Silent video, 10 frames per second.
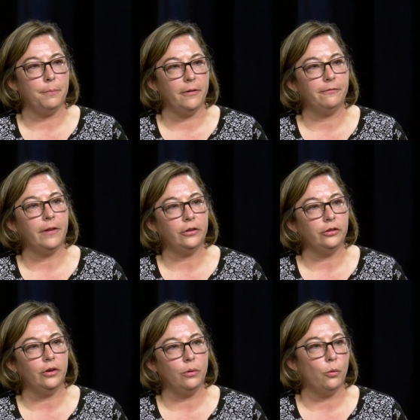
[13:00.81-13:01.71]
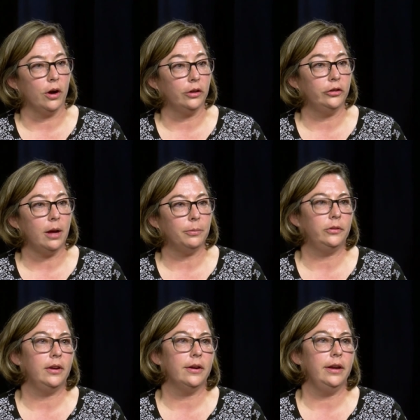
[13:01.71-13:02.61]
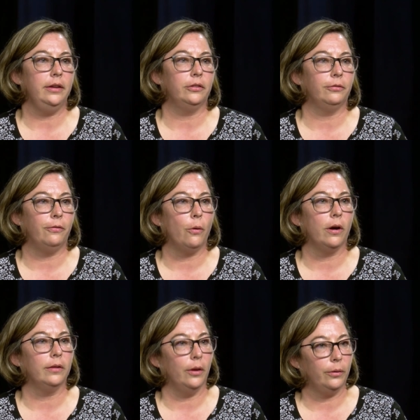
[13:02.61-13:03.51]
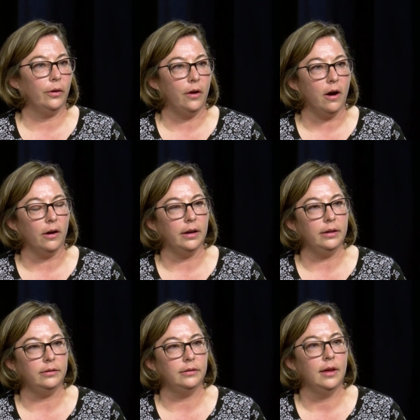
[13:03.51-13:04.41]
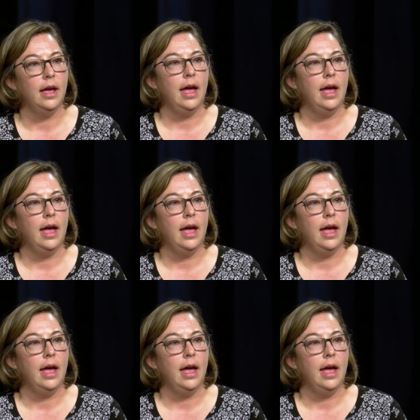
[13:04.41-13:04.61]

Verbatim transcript: professional workshop series for local artists.